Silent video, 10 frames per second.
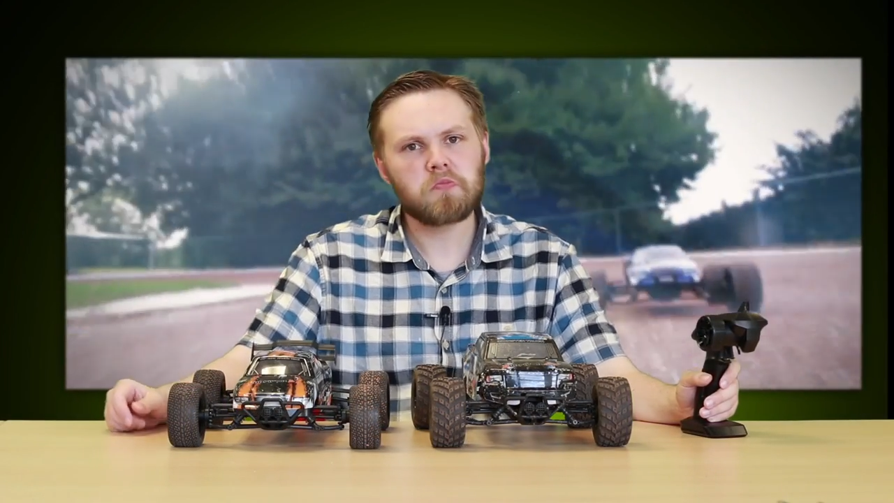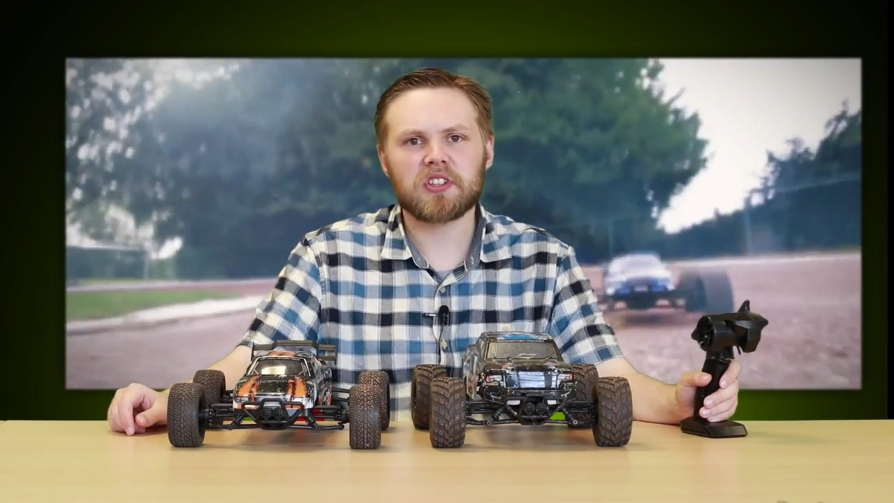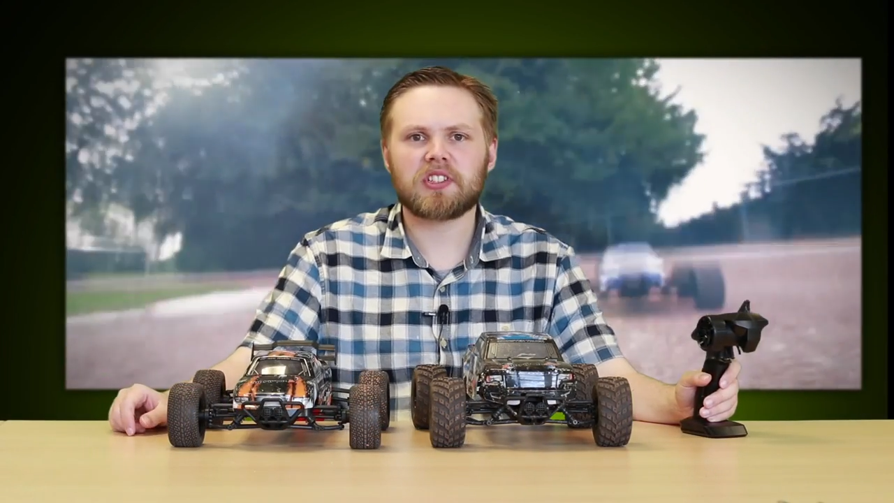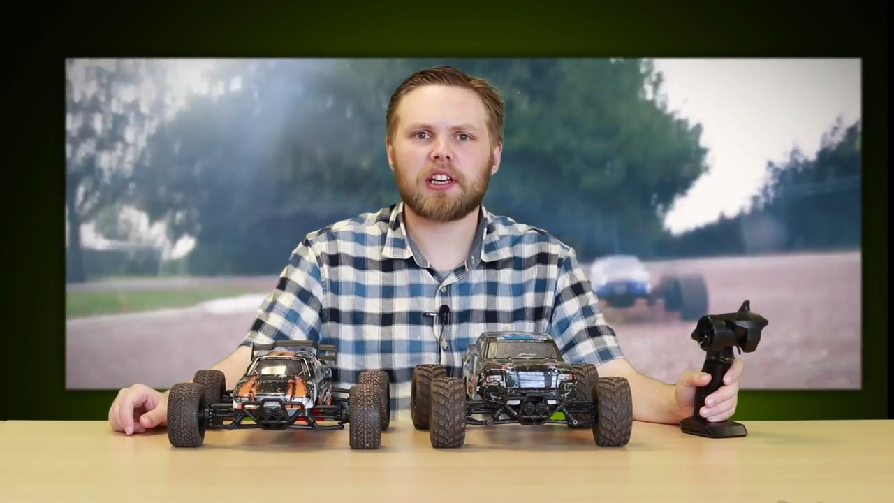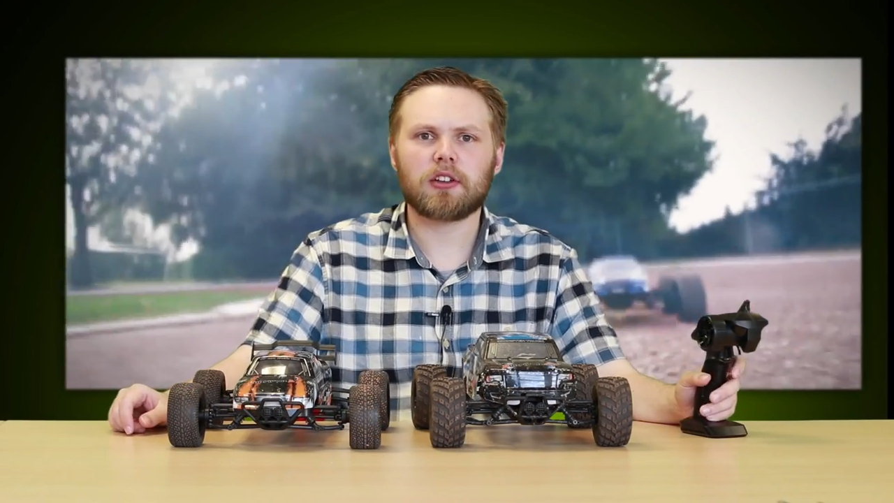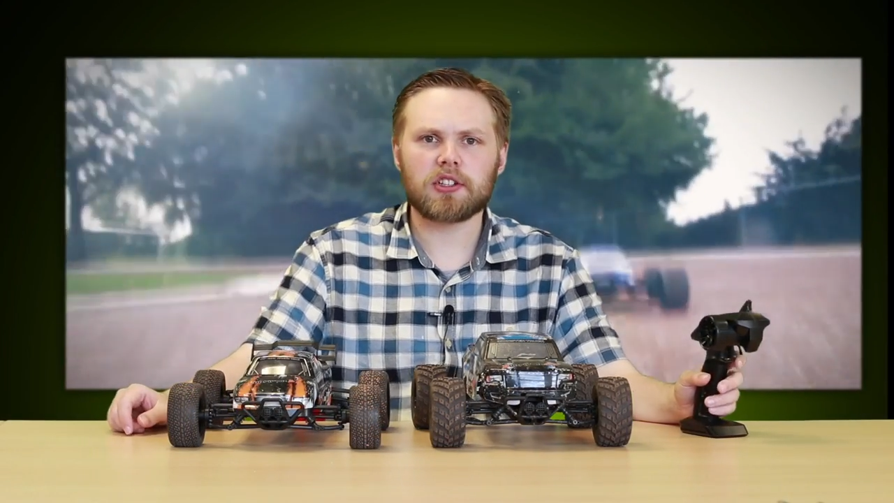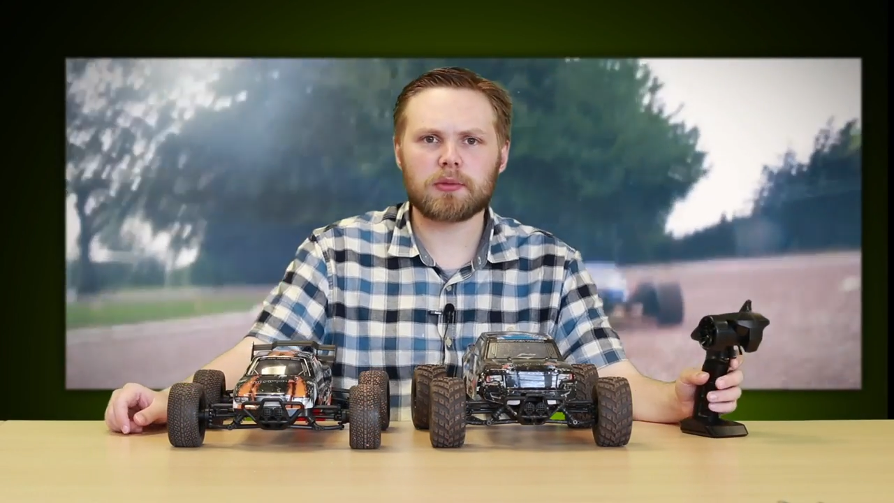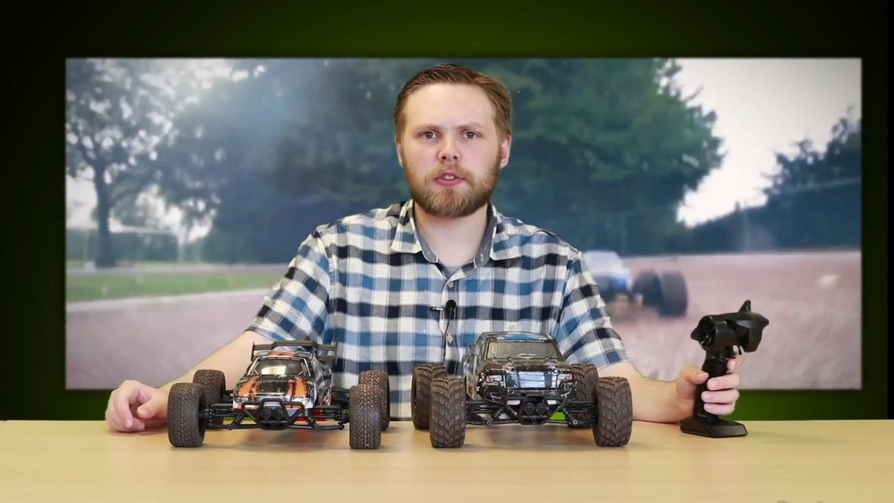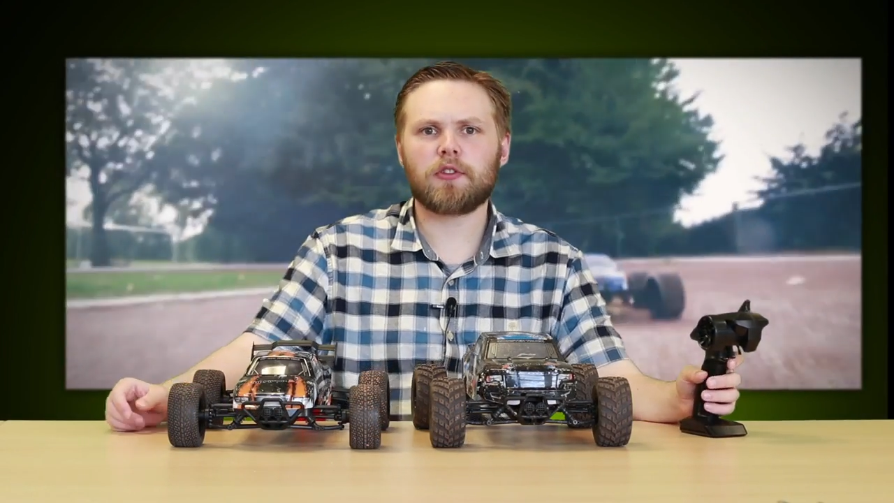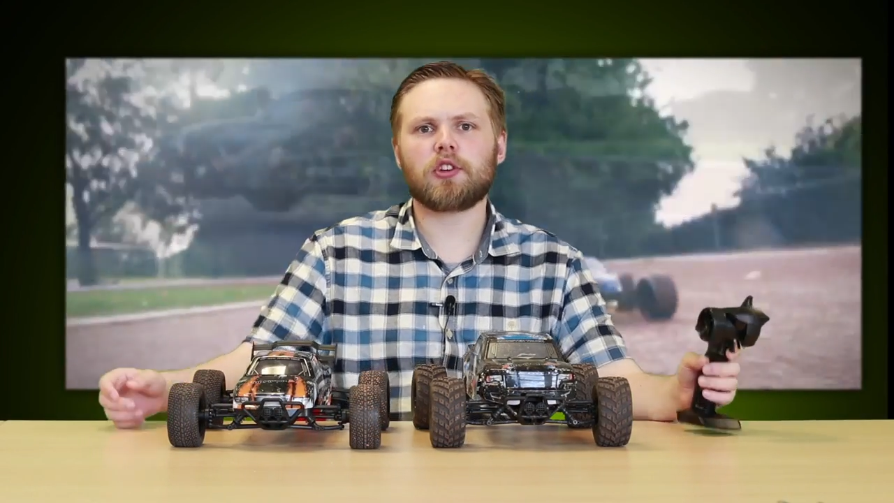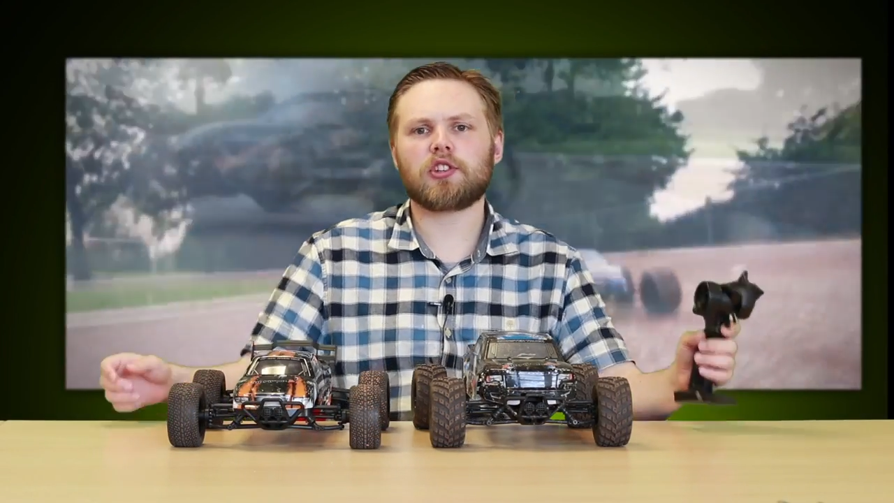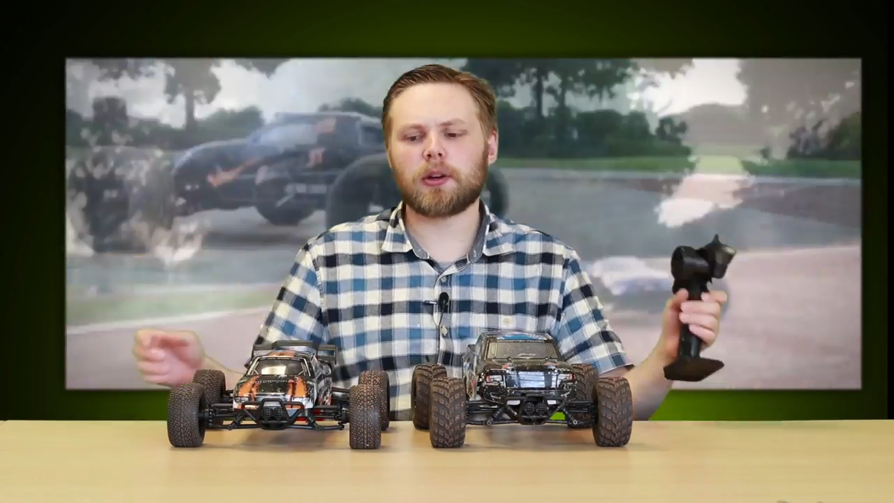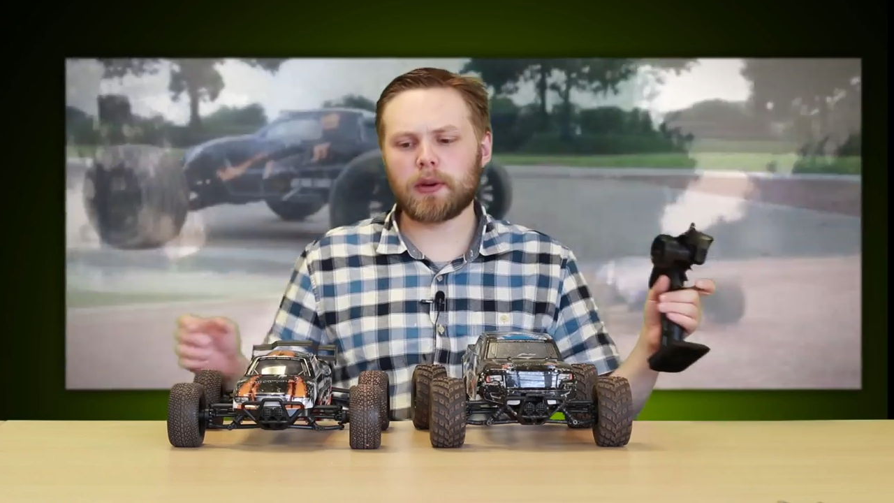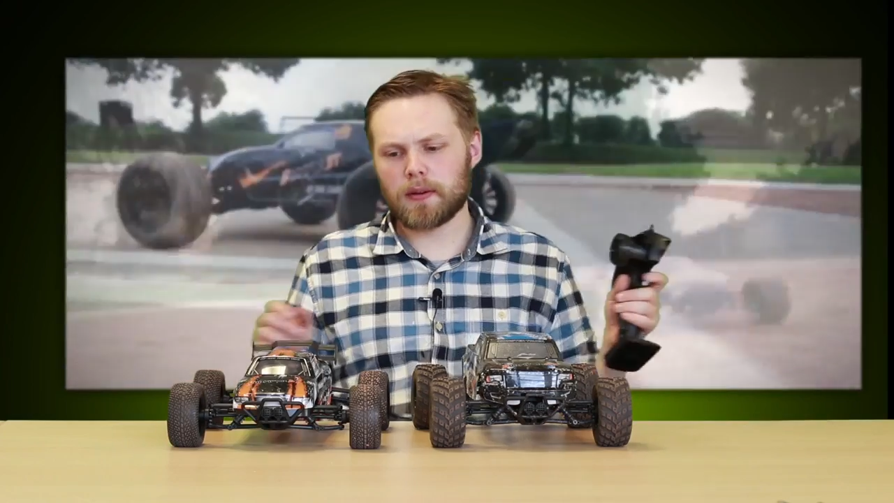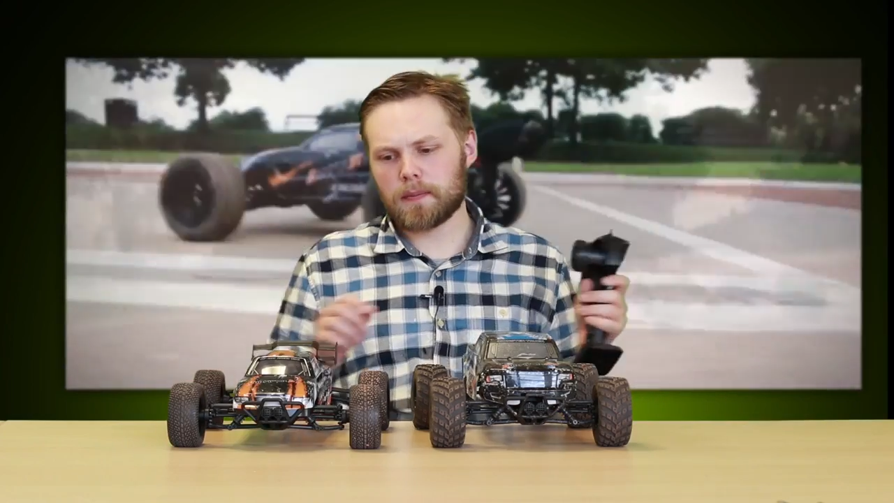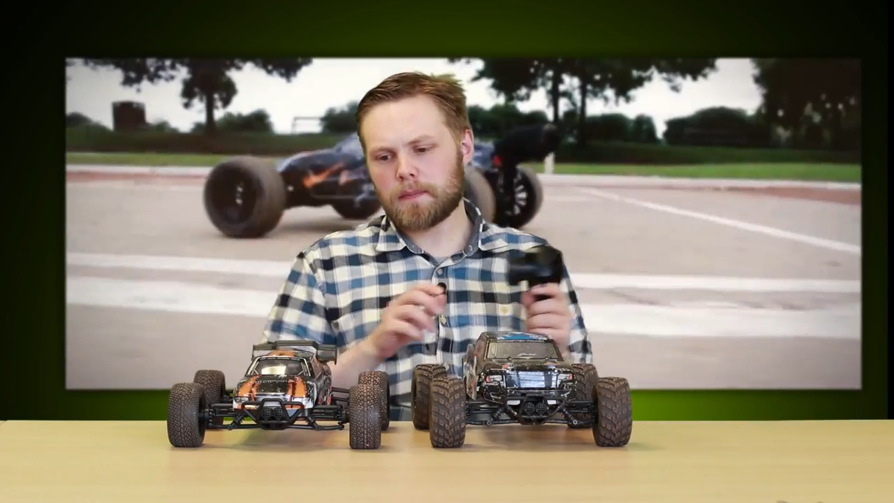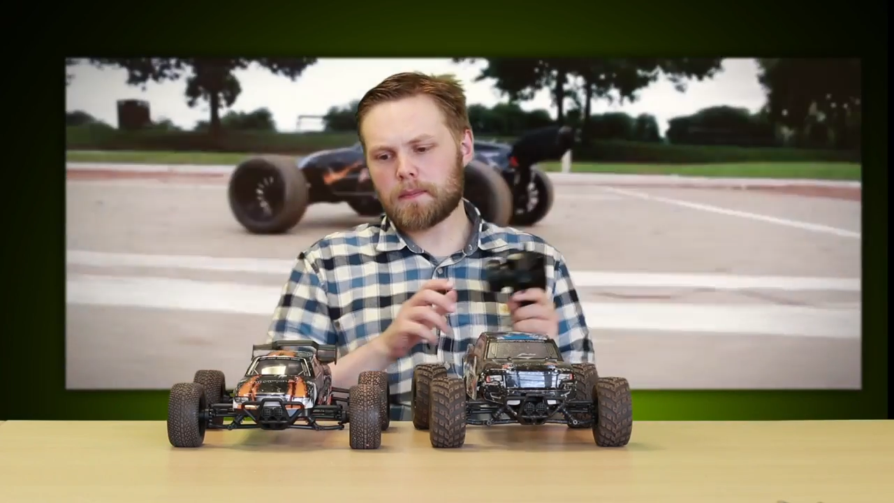let's take a look at some of the footage shall we